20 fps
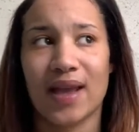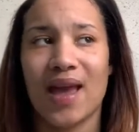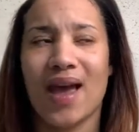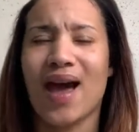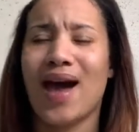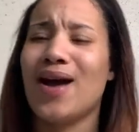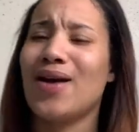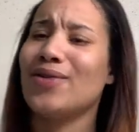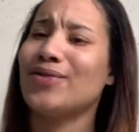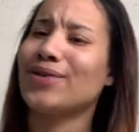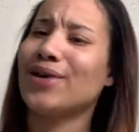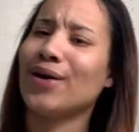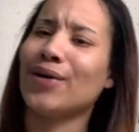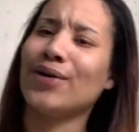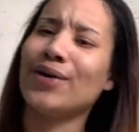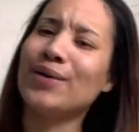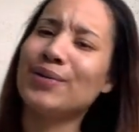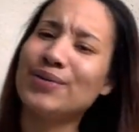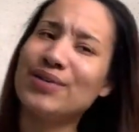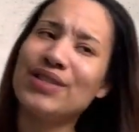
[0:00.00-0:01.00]
don't know,
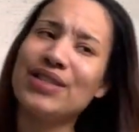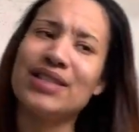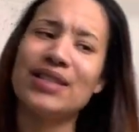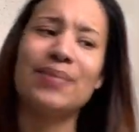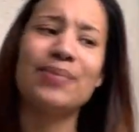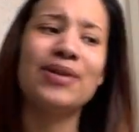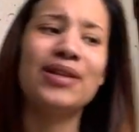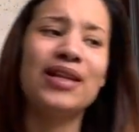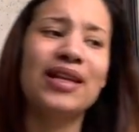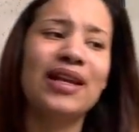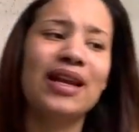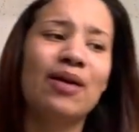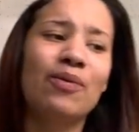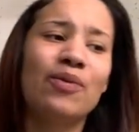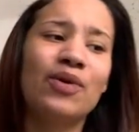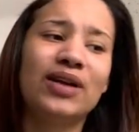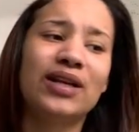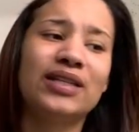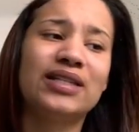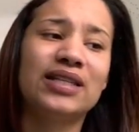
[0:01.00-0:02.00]
it was just something that I
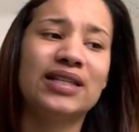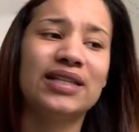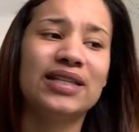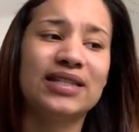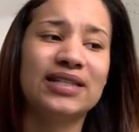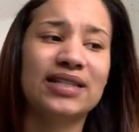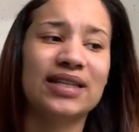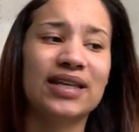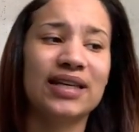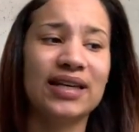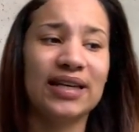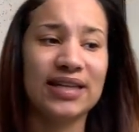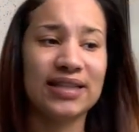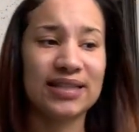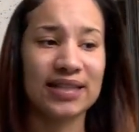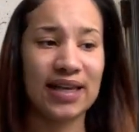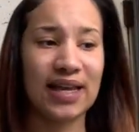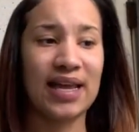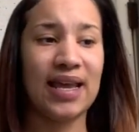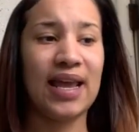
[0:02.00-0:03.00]
wanted to discuss.
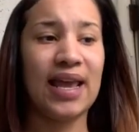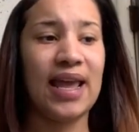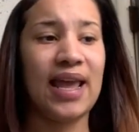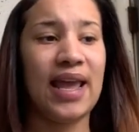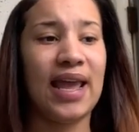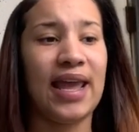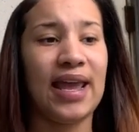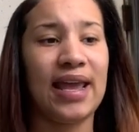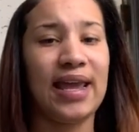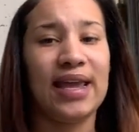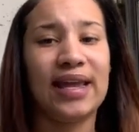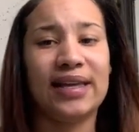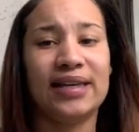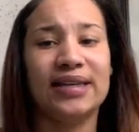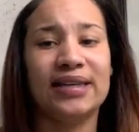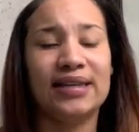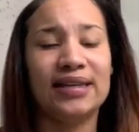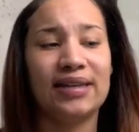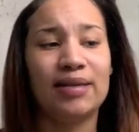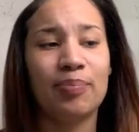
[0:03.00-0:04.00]

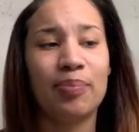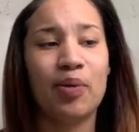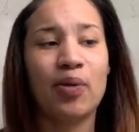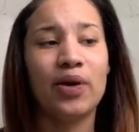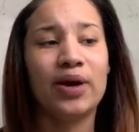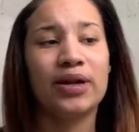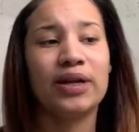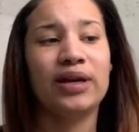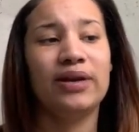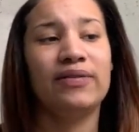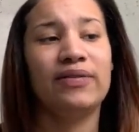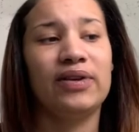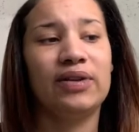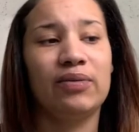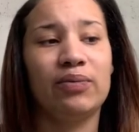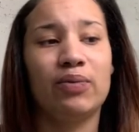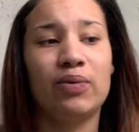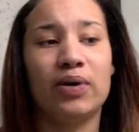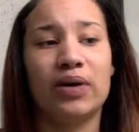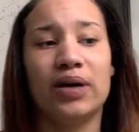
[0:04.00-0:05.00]
And the point of it
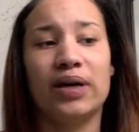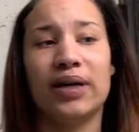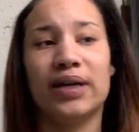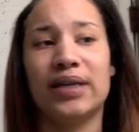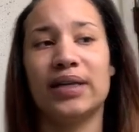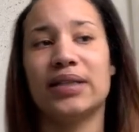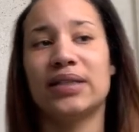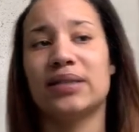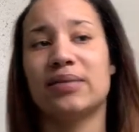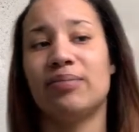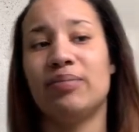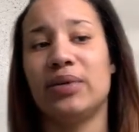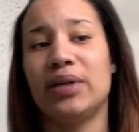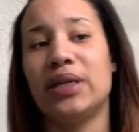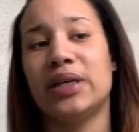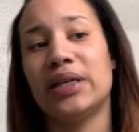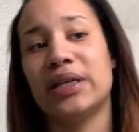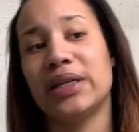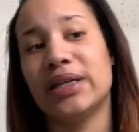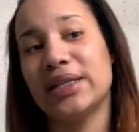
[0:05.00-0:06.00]
was
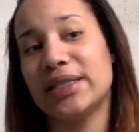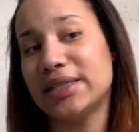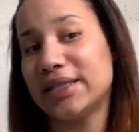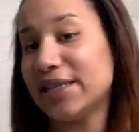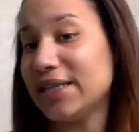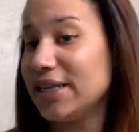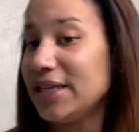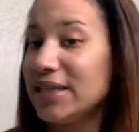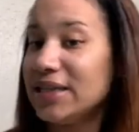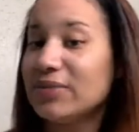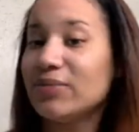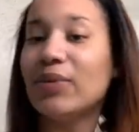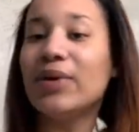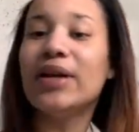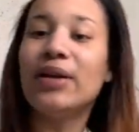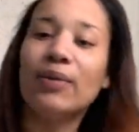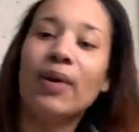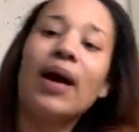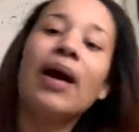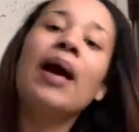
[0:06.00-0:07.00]
because
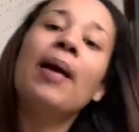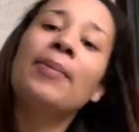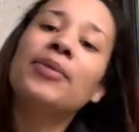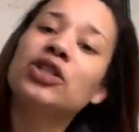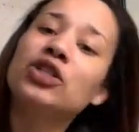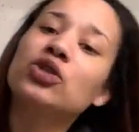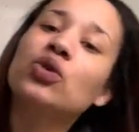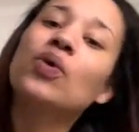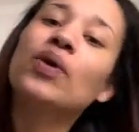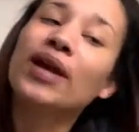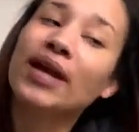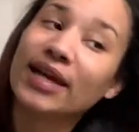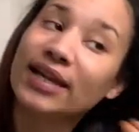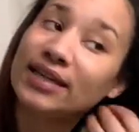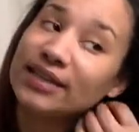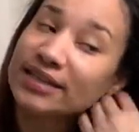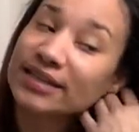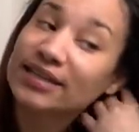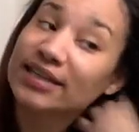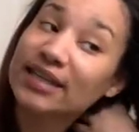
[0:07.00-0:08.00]
anyway, I'm gonna just go ahead and
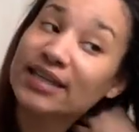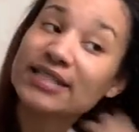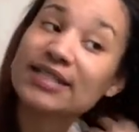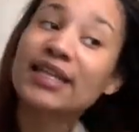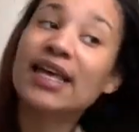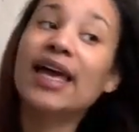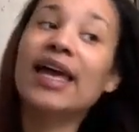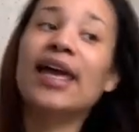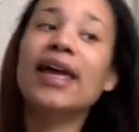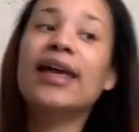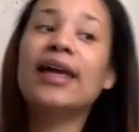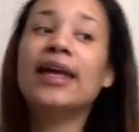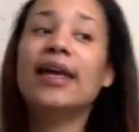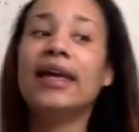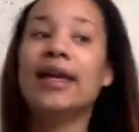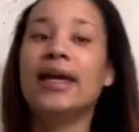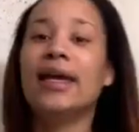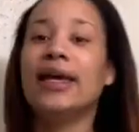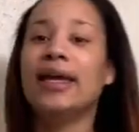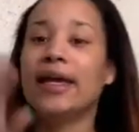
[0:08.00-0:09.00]
discuss that
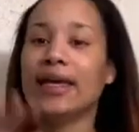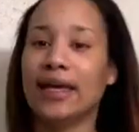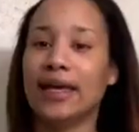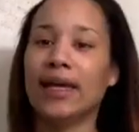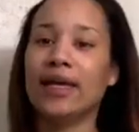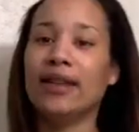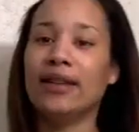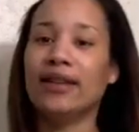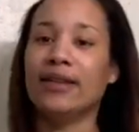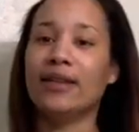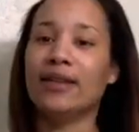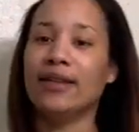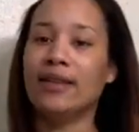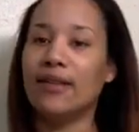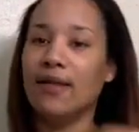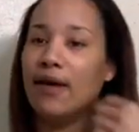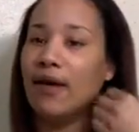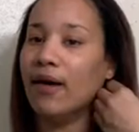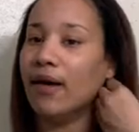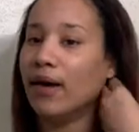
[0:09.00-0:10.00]
in
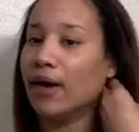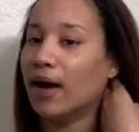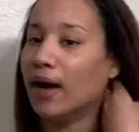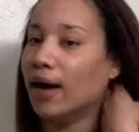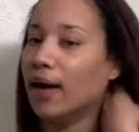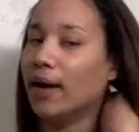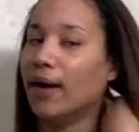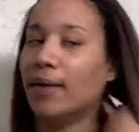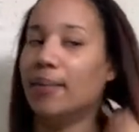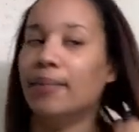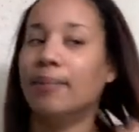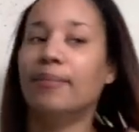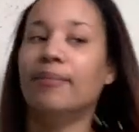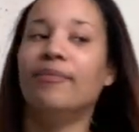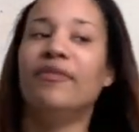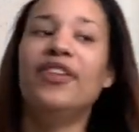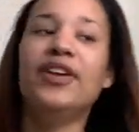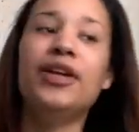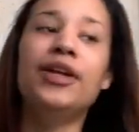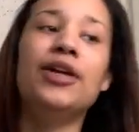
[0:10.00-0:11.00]
the
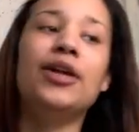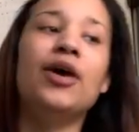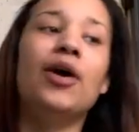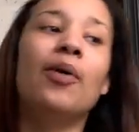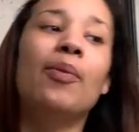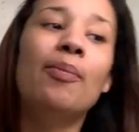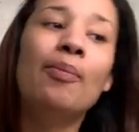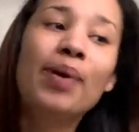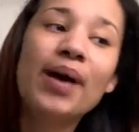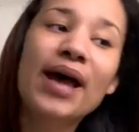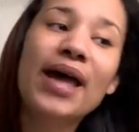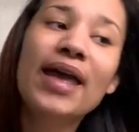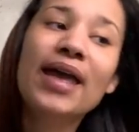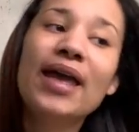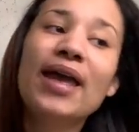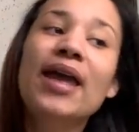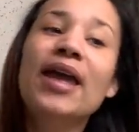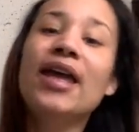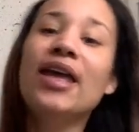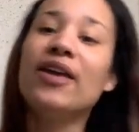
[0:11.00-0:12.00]
video. But
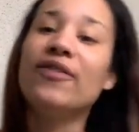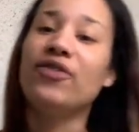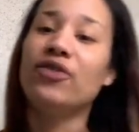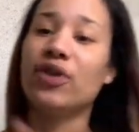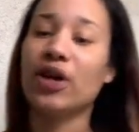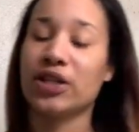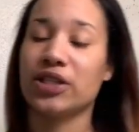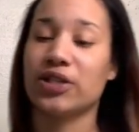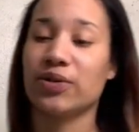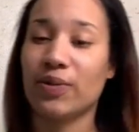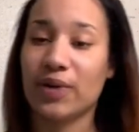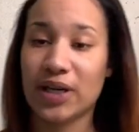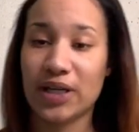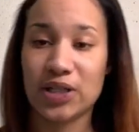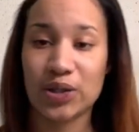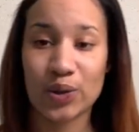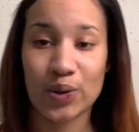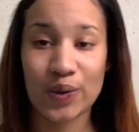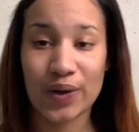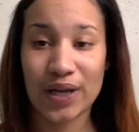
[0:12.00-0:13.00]
if you guys are ready to
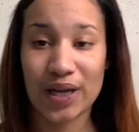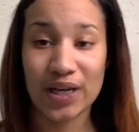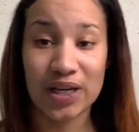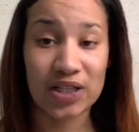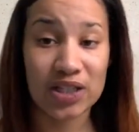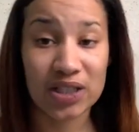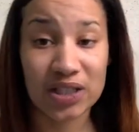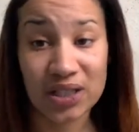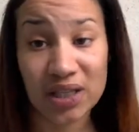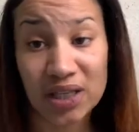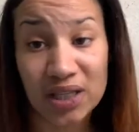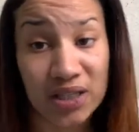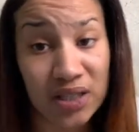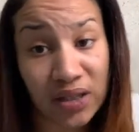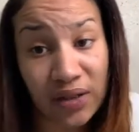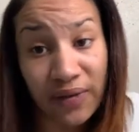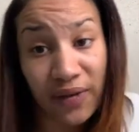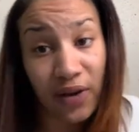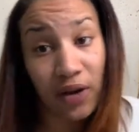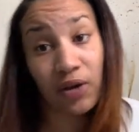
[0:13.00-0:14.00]
go ahead and just get into the
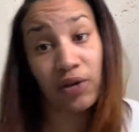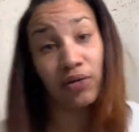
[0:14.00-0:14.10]
video,